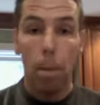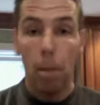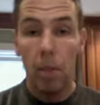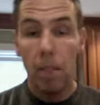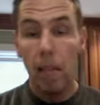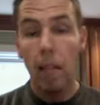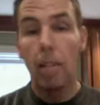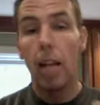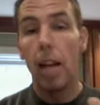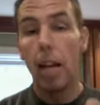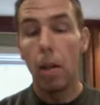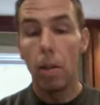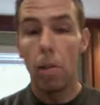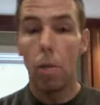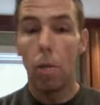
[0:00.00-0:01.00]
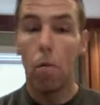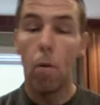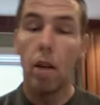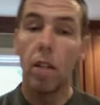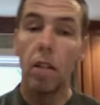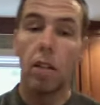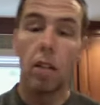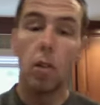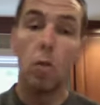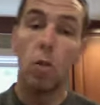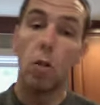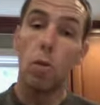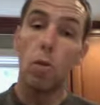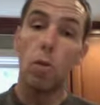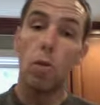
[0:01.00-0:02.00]
dictate the race that you
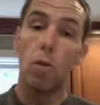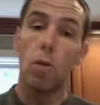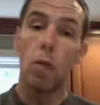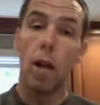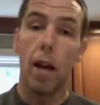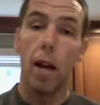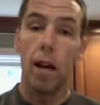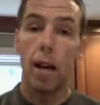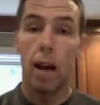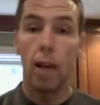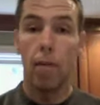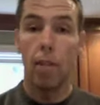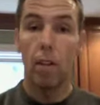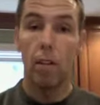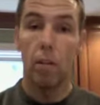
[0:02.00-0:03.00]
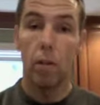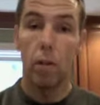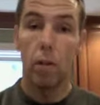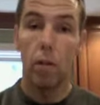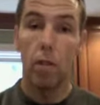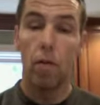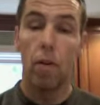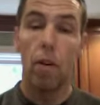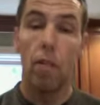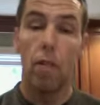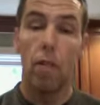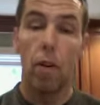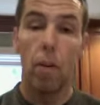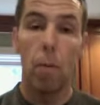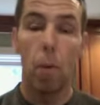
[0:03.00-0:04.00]
choose, and not vice versa. Very,
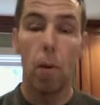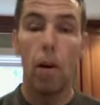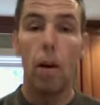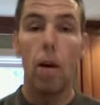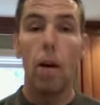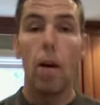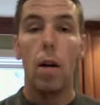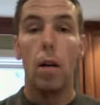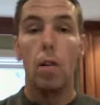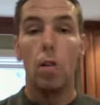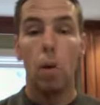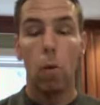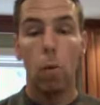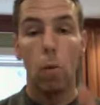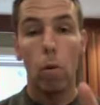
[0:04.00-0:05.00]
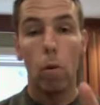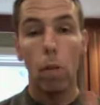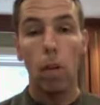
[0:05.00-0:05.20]
very important. So looking